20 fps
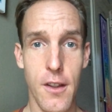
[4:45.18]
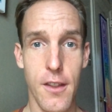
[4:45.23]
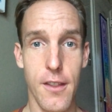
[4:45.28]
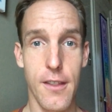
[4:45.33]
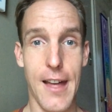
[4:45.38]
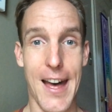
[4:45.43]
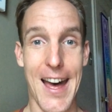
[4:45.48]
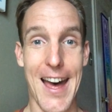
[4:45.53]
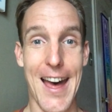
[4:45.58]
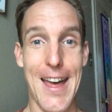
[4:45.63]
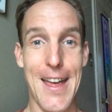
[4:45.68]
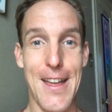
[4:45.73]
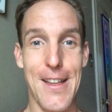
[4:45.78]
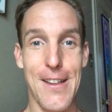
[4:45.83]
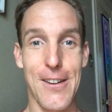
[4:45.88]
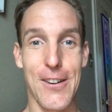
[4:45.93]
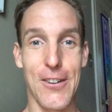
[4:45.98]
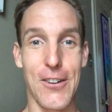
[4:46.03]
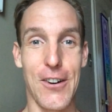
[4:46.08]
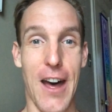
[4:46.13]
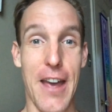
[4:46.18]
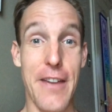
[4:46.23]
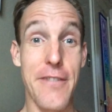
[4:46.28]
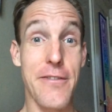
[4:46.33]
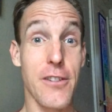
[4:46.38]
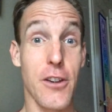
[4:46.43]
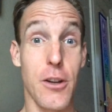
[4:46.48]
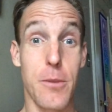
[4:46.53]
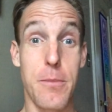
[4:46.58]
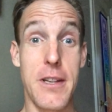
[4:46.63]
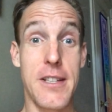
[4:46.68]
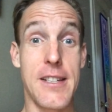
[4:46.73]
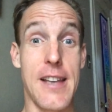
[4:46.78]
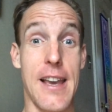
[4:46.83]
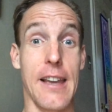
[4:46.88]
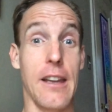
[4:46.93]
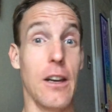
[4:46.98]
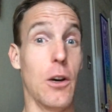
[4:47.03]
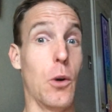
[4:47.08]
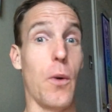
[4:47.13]
That life could be
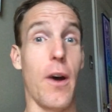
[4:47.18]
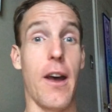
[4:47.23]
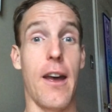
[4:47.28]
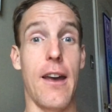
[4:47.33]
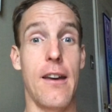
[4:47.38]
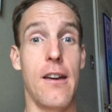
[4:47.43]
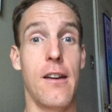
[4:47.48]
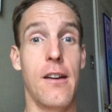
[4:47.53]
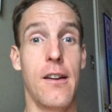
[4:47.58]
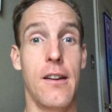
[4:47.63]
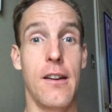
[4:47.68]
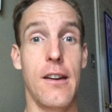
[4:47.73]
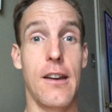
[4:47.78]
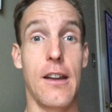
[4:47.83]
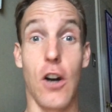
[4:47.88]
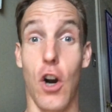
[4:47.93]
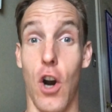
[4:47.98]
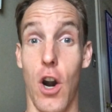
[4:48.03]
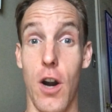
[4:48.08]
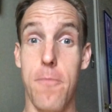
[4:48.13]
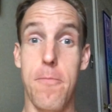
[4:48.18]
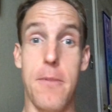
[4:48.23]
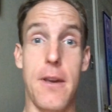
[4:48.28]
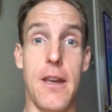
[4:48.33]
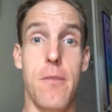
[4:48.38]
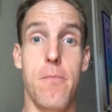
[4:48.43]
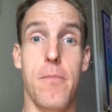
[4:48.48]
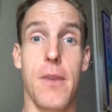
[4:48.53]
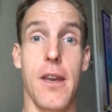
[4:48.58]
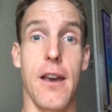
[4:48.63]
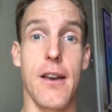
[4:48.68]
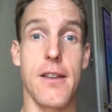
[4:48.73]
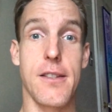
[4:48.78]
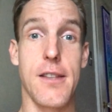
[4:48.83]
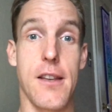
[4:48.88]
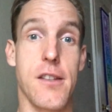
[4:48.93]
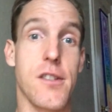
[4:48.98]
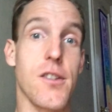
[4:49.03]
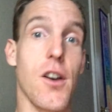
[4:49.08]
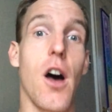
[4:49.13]
taken away in a heartbeat because
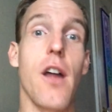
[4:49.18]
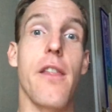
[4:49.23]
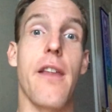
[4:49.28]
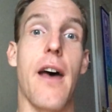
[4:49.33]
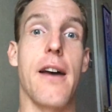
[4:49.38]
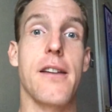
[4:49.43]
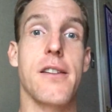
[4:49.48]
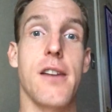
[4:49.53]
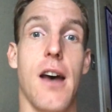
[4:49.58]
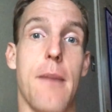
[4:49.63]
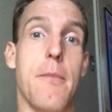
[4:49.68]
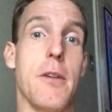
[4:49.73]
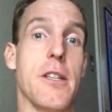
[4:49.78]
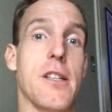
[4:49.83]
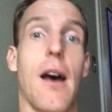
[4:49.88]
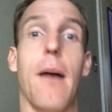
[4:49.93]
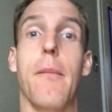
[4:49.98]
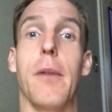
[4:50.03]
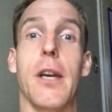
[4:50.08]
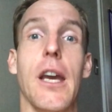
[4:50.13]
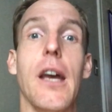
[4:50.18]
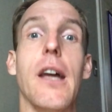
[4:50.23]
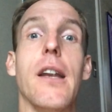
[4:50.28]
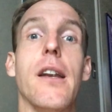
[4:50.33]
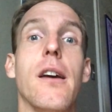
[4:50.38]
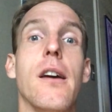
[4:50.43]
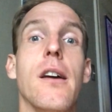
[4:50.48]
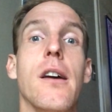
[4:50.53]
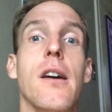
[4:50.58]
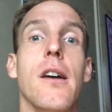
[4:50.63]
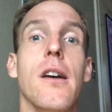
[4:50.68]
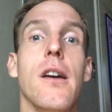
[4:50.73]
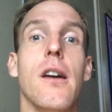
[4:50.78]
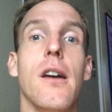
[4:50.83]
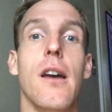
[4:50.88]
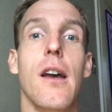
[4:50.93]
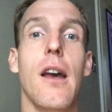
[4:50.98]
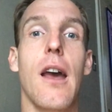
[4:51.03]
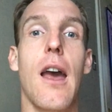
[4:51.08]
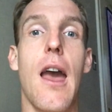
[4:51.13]
they saw that time and time again.
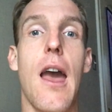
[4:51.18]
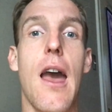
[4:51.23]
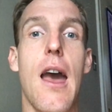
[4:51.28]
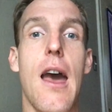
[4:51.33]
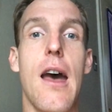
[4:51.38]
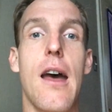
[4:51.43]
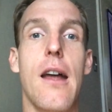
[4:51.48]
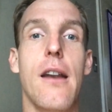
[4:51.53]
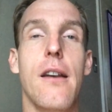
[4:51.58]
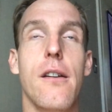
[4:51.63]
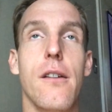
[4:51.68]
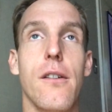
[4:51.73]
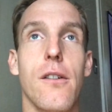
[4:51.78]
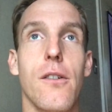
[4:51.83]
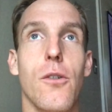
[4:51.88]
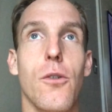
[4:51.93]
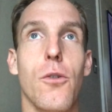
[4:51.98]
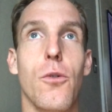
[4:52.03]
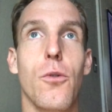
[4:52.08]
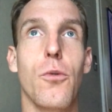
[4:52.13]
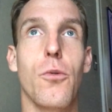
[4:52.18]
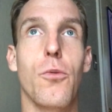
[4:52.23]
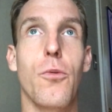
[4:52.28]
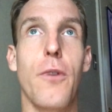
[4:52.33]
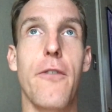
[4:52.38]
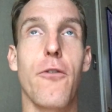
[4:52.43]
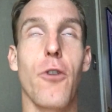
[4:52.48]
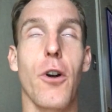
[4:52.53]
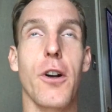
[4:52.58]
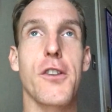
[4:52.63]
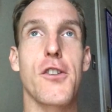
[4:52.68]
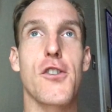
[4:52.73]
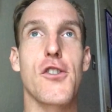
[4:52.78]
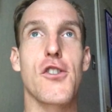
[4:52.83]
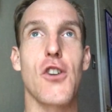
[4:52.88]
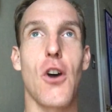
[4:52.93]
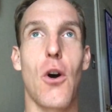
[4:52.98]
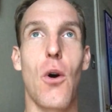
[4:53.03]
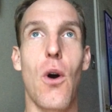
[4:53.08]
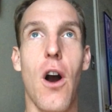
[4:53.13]
And we've worked
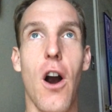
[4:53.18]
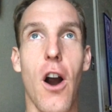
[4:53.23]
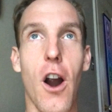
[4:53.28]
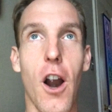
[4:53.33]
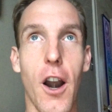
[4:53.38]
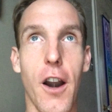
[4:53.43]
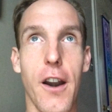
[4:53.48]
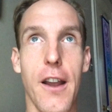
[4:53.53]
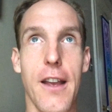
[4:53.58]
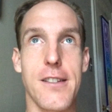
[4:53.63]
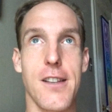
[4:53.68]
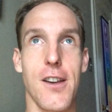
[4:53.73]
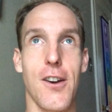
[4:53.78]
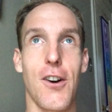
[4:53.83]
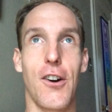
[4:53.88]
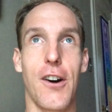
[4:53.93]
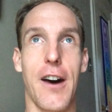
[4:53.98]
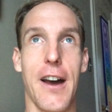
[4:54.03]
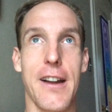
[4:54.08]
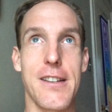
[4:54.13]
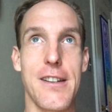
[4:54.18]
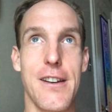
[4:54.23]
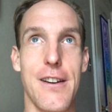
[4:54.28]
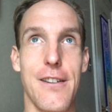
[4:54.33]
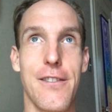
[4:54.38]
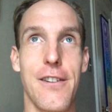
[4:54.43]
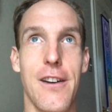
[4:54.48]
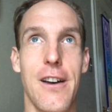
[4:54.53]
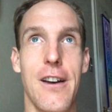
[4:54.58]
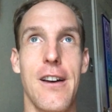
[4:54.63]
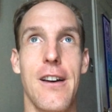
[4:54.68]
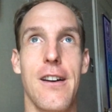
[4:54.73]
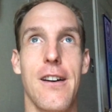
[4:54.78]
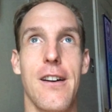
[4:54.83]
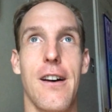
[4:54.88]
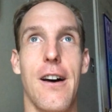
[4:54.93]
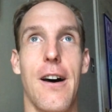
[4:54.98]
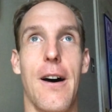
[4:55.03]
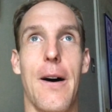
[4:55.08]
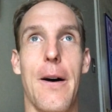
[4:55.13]
so hard as a collective
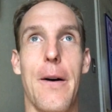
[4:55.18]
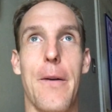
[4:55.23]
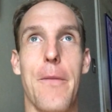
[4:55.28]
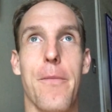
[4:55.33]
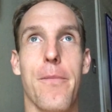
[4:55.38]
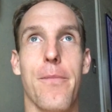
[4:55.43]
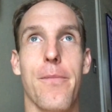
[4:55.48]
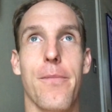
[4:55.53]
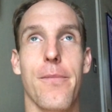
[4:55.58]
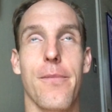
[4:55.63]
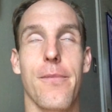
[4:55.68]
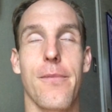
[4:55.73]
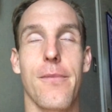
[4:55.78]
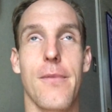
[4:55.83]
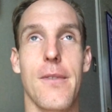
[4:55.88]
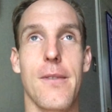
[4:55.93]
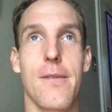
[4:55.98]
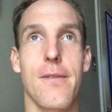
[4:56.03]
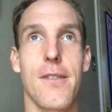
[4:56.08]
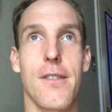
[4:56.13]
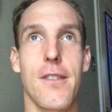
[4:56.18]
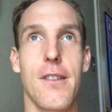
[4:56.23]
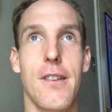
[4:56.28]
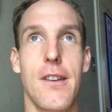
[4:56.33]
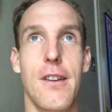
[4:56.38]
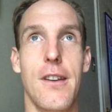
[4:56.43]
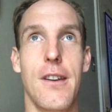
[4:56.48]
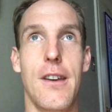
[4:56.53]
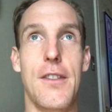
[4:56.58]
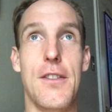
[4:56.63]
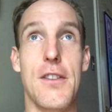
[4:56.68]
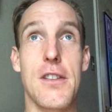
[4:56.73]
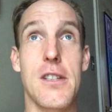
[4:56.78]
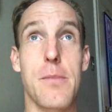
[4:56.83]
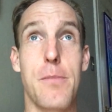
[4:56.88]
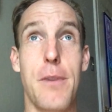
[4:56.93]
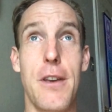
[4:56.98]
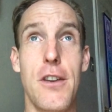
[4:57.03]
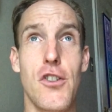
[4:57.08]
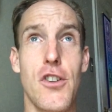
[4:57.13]
um, in the
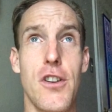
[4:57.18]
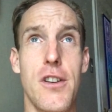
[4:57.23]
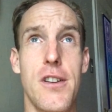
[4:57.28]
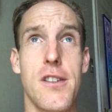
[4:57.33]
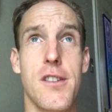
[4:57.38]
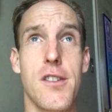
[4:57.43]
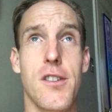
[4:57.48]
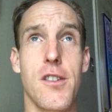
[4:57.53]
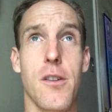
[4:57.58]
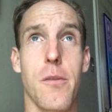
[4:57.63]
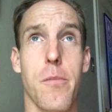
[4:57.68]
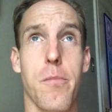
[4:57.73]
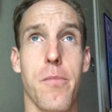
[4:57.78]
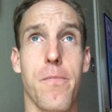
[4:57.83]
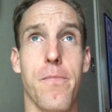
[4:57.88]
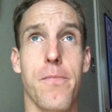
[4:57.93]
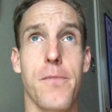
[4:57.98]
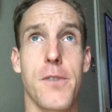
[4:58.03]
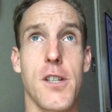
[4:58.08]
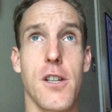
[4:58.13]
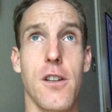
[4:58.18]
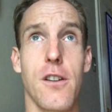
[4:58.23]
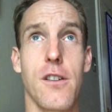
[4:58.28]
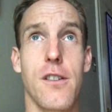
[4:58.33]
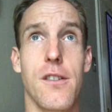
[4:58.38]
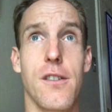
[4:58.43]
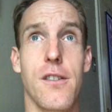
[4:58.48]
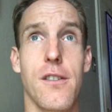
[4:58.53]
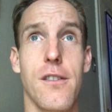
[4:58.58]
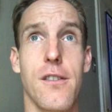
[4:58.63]
species to